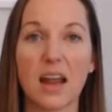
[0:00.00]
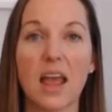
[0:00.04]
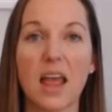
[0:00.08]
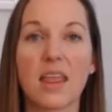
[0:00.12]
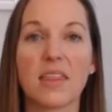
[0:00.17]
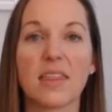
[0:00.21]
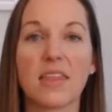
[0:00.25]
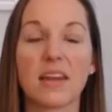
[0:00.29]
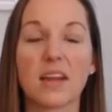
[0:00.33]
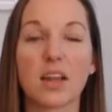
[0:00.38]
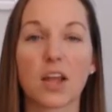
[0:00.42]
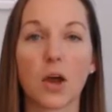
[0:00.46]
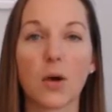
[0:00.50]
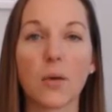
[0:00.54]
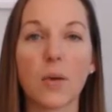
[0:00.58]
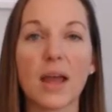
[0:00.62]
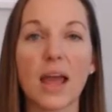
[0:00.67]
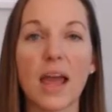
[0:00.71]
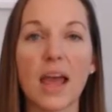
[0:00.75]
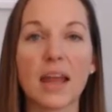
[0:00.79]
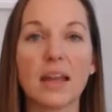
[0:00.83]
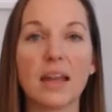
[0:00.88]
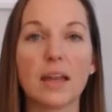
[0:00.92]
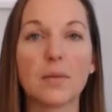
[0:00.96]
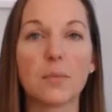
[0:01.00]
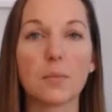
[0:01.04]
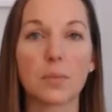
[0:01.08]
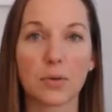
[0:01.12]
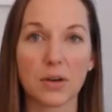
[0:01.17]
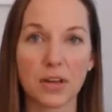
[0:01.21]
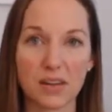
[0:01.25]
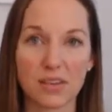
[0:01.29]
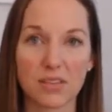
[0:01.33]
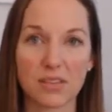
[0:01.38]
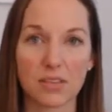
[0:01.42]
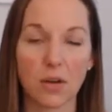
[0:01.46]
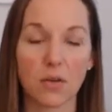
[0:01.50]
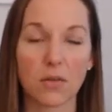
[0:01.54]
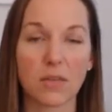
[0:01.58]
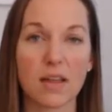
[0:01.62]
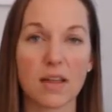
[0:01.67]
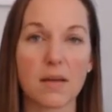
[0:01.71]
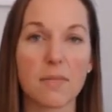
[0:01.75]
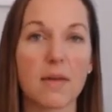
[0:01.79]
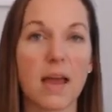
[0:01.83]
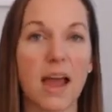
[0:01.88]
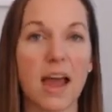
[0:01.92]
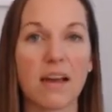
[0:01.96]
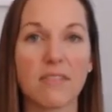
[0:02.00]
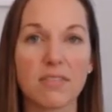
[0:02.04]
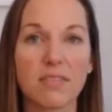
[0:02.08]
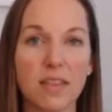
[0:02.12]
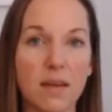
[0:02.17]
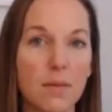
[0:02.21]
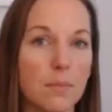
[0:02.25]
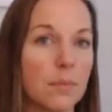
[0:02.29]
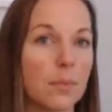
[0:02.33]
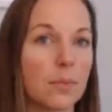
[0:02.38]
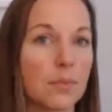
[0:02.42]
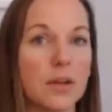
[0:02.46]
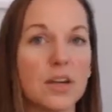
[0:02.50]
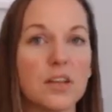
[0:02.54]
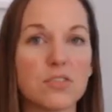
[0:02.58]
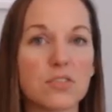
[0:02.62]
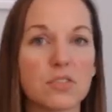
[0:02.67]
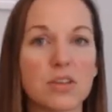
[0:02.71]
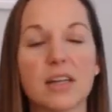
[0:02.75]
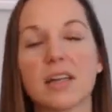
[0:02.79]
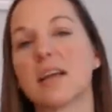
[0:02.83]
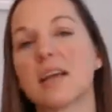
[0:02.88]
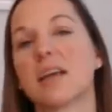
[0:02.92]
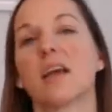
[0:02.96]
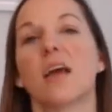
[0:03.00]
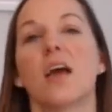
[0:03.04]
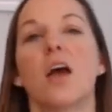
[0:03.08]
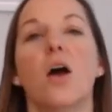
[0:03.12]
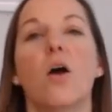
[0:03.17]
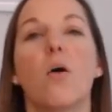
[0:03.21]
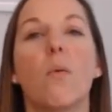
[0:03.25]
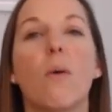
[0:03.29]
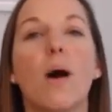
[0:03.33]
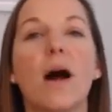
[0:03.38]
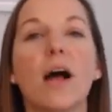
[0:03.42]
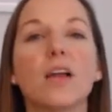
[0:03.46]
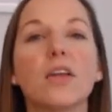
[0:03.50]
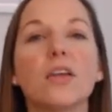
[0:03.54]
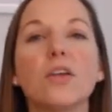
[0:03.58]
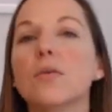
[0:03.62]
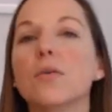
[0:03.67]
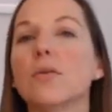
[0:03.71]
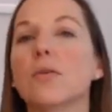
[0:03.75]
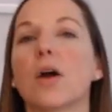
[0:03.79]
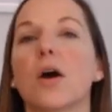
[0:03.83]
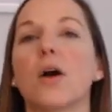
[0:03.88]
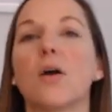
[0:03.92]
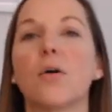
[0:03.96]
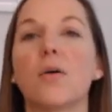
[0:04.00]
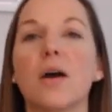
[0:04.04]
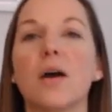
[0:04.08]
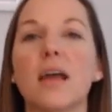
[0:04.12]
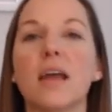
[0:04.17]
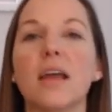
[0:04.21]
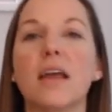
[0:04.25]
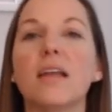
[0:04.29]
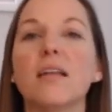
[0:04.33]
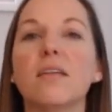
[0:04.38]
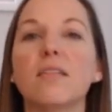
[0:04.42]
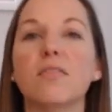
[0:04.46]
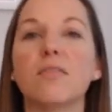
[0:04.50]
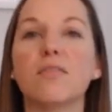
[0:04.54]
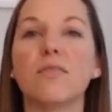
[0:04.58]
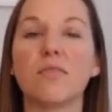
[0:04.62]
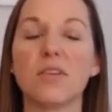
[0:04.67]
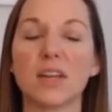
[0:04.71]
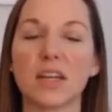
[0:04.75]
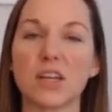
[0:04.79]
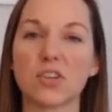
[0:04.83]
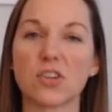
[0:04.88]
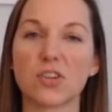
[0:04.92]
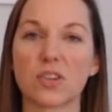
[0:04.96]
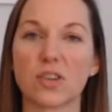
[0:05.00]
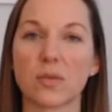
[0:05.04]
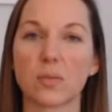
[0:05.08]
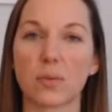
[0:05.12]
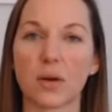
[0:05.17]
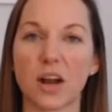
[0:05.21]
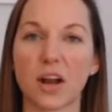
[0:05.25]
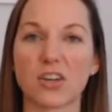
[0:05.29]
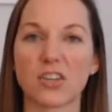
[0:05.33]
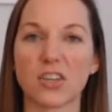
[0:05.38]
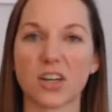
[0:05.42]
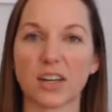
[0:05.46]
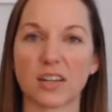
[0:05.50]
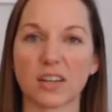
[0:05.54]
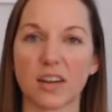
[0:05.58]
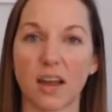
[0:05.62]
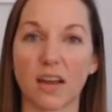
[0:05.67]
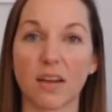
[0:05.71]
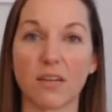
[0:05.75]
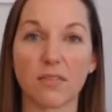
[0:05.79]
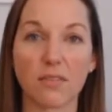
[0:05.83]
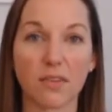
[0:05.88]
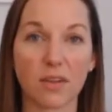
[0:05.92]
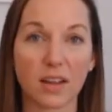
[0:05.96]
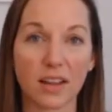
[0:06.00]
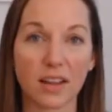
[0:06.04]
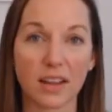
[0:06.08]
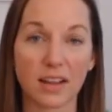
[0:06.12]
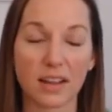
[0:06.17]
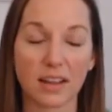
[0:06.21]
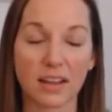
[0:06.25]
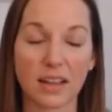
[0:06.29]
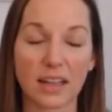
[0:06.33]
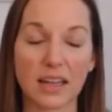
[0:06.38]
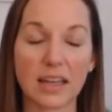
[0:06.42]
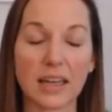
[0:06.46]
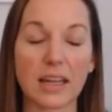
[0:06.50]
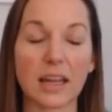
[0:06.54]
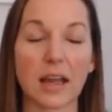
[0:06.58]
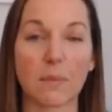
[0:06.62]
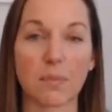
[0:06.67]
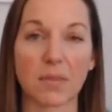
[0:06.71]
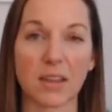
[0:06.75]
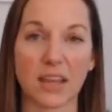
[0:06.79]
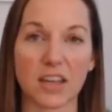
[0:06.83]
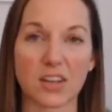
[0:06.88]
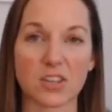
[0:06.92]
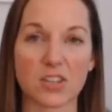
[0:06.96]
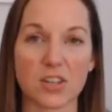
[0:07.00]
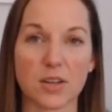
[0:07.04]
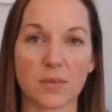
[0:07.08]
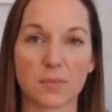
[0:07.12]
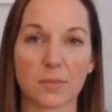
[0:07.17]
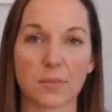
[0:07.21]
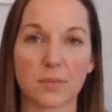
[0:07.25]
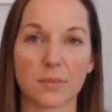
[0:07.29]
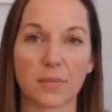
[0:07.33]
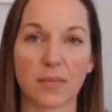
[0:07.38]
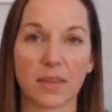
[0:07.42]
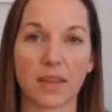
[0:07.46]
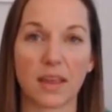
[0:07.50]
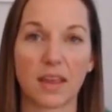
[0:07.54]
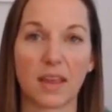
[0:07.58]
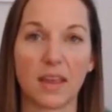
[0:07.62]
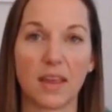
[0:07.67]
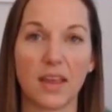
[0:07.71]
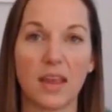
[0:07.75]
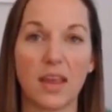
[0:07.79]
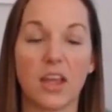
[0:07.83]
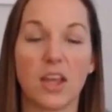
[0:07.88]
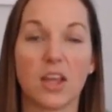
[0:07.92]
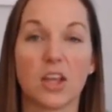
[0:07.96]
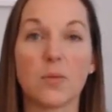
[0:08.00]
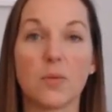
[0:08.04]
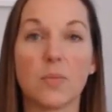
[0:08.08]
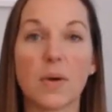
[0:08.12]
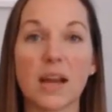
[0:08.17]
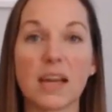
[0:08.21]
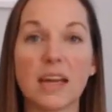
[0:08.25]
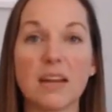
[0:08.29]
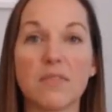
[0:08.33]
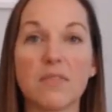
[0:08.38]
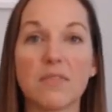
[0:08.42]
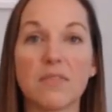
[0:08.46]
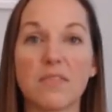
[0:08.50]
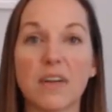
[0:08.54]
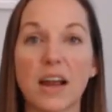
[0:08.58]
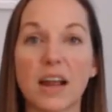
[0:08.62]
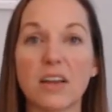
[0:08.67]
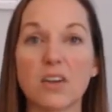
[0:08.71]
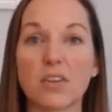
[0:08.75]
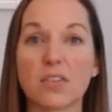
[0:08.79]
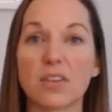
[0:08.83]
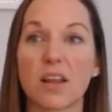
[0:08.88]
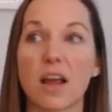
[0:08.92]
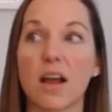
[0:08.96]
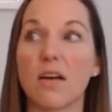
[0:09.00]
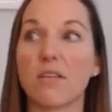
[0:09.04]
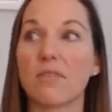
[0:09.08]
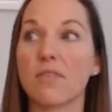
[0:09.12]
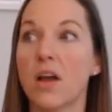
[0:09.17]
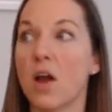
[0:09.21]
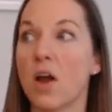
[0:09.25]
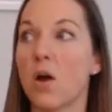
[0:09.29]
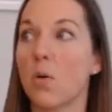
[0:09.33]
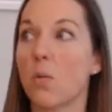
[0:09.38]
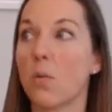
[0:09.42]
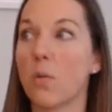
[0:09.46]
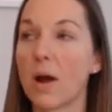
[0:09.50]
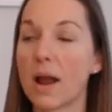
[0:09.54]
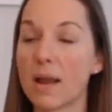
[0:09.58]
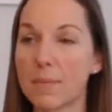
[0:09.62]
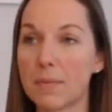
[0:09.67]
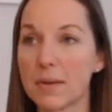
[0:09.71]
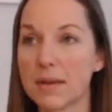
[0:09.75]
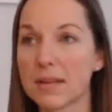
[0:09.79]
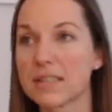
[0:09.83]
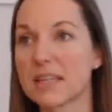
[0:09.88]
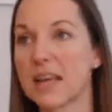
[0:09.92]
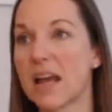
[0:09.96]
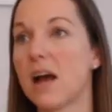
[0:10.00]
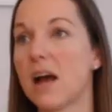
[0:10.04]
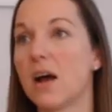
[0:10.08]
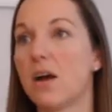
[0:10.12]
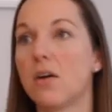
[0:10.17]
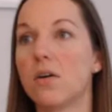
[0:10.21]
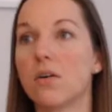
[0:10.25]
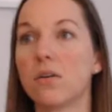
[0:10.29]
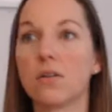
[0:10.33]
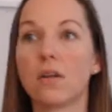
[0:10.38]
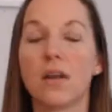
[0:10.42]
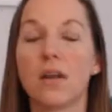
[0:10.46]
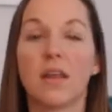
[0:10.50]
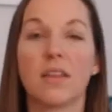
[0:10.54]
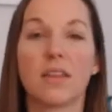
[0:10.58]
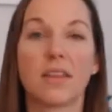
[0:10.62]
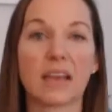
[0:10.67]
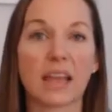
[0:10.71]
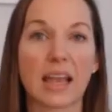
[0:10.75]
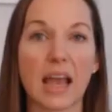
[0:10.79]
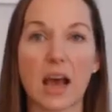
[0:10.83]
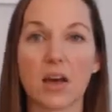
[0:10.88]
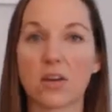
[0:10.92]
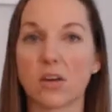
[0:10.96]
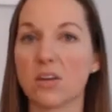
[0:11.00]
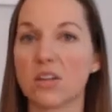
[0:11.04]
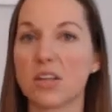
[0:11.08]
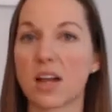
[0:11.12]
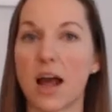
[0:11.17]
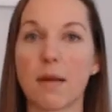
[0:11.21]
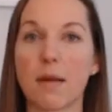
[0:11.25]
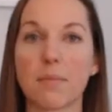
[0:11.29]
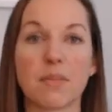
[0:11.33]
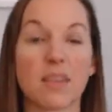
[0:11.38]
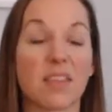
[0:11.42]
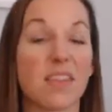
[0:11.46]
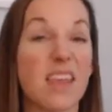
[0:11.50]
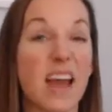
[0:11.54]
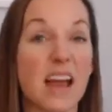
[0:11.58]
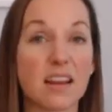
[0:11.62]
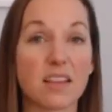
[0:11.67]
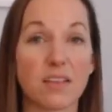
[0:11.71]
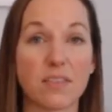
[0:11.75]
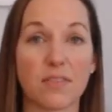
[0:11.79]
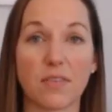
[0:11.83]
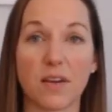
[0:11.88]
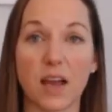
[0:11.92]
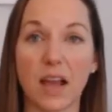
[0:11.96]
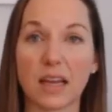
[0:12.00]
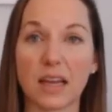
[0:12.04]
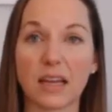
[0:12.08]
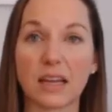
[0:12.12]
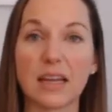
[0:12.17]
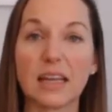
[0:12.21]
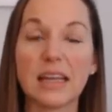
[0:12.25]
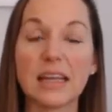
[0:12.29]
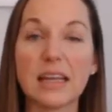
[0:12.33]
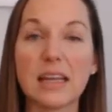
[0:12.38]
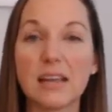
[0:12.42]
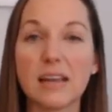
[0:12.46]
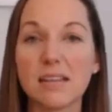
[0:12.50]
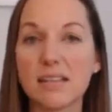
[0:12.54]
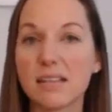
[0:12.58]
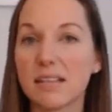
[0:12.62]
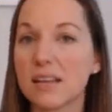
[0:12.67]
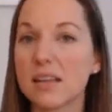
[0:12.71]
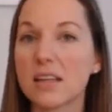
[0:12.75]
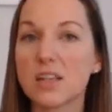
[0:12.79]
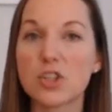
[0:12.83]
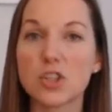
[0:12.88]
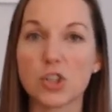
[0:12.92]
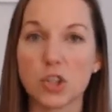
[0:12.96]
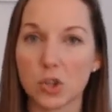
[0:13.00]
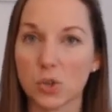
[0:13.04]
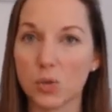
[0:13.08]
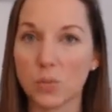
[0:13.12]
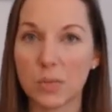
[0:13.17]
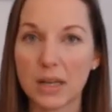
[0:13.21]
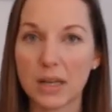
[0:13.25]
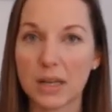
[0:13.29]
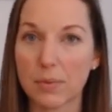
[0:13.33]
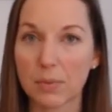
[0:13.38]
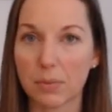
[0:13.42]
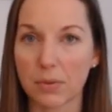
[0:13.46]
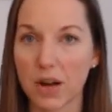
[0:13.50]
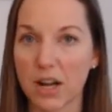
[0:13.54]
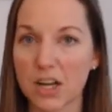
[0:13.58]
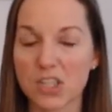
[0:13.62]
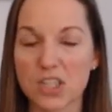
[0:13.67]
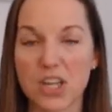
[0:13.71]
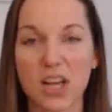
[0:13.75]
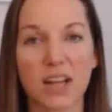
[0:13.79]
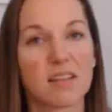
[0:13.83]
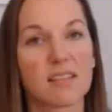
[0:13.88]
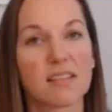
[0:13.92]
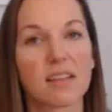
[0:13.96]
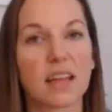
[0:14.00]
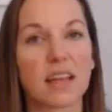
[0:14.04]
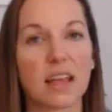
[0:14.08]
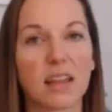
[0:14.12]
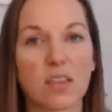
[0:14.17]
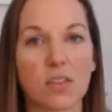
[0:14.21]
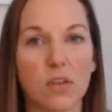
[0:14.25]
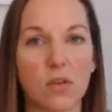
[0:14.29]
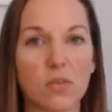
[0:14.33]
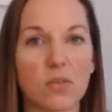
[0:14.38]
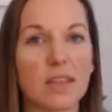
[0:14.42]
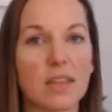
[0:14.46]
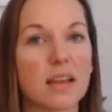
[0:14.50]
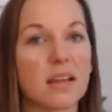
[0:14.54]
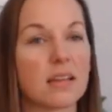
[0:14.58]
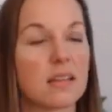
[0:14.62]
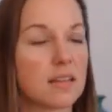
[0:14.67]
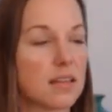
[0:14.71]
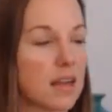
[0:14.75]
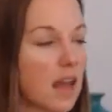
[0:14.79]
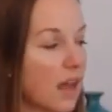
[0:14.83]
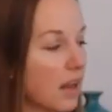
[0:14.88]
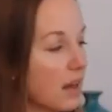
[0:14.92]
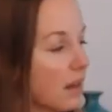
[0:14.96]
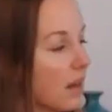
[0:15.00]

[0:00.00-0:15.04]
then go ahead and pre-soak them, have them pre-treating while you go and finish the project of cleaning up the kitchen. You might even find yourself wiping down the countertops. That's fine. Easy 2-minute projects, get those things done,